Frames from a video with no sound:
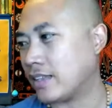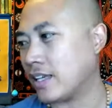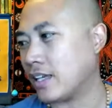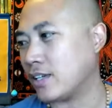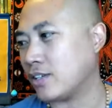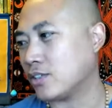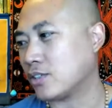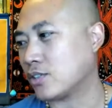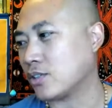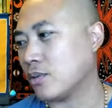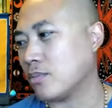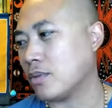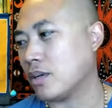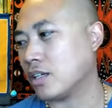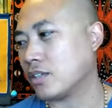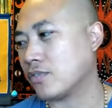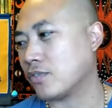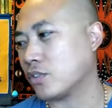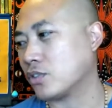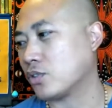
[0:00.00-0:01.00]
thank you so
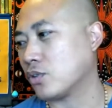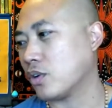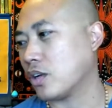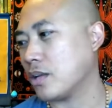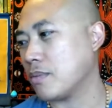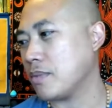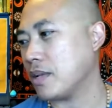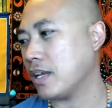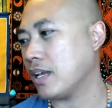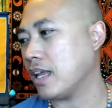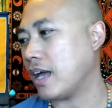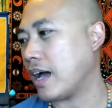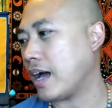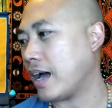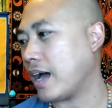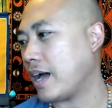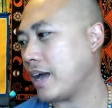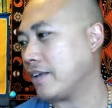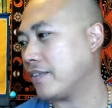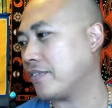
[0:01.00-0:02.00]
much for joining me
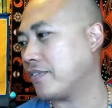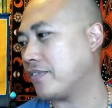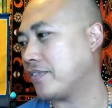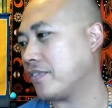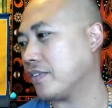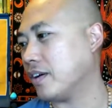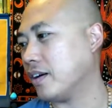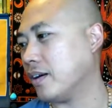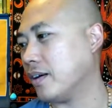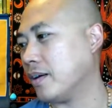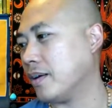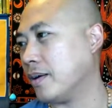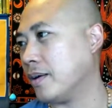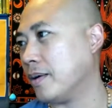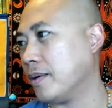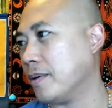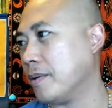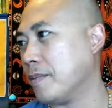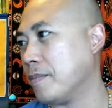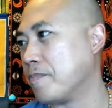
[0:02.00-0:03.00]
live.
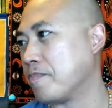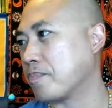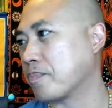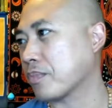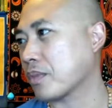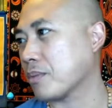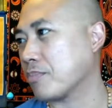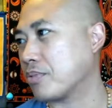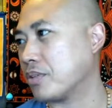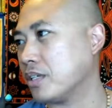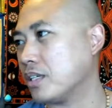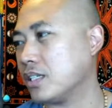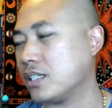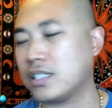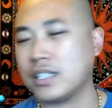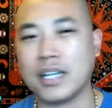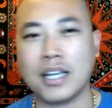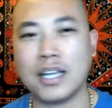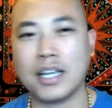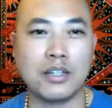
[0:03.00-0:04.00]

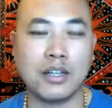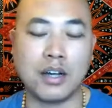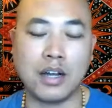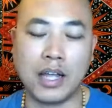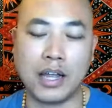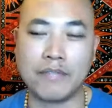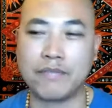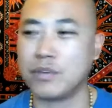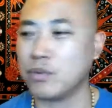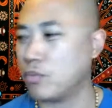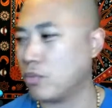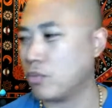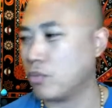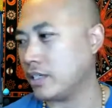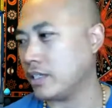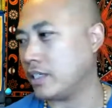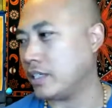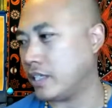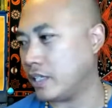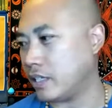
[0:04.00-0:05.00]
Appreciate
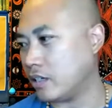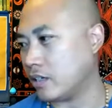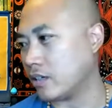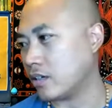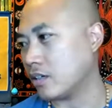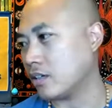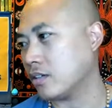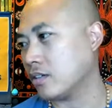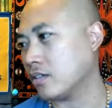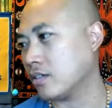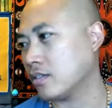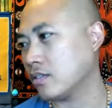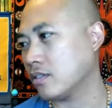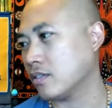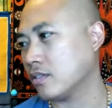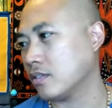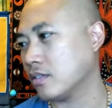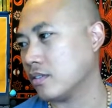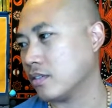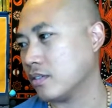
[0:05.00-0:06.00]
everyone here.
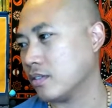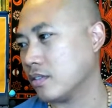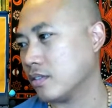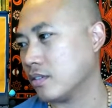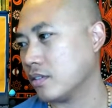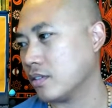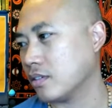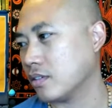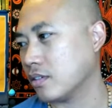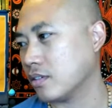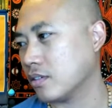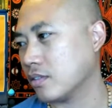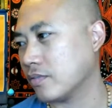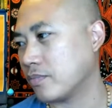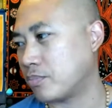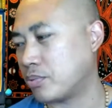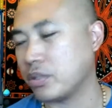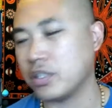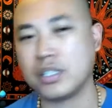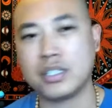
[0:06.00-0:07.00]

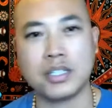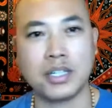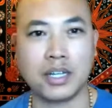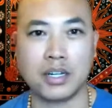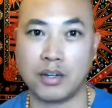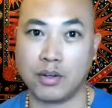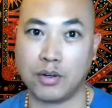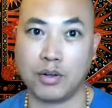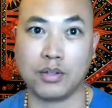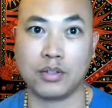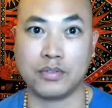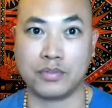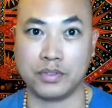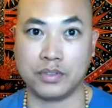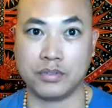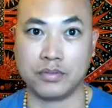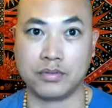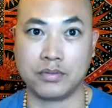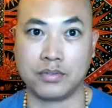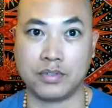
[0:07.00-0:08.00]
Appreciate all of
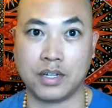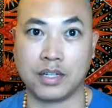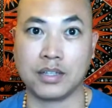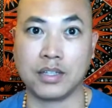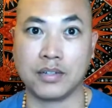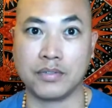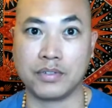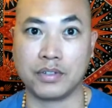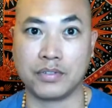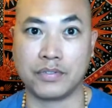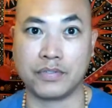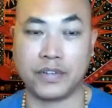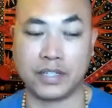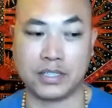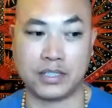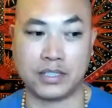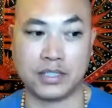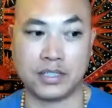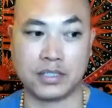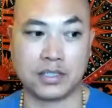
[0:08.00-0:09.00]
you. I love your
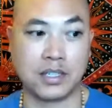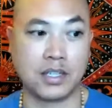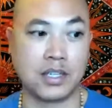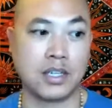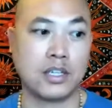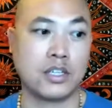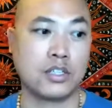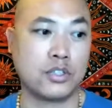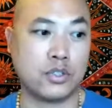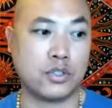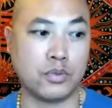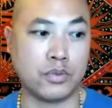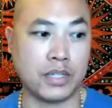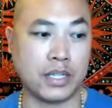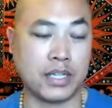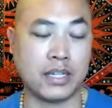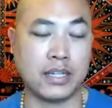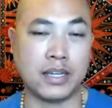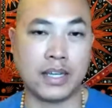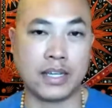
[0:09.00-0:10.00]
faces. Tune
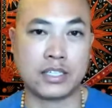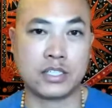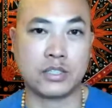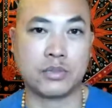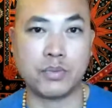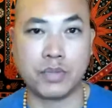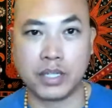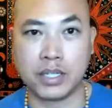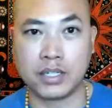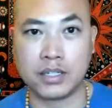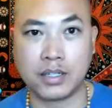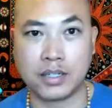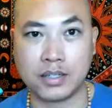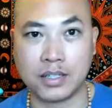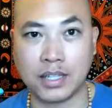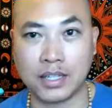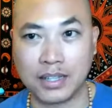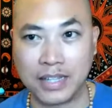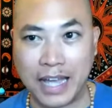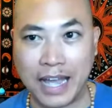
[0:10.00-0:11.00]
in next week.
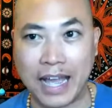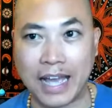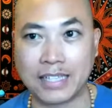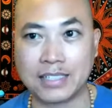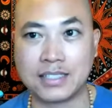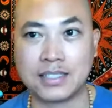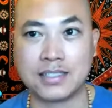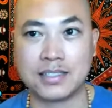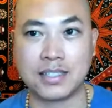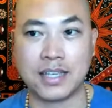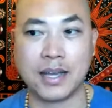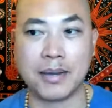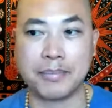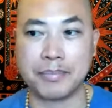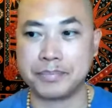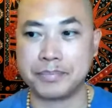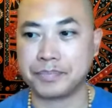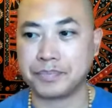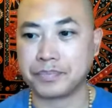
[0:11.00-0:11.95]
The last step